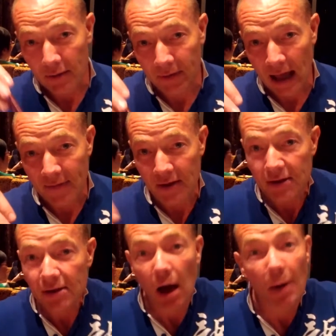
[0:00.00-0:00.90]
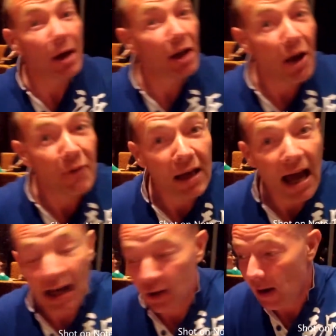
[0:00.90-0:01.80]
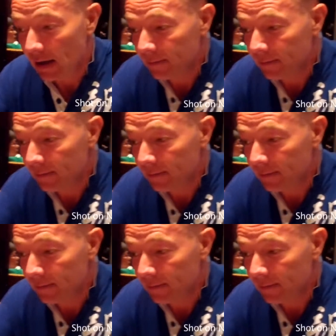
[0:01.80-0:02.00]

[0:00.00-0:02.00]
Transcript: flavours, I'm going to go for the garlic one.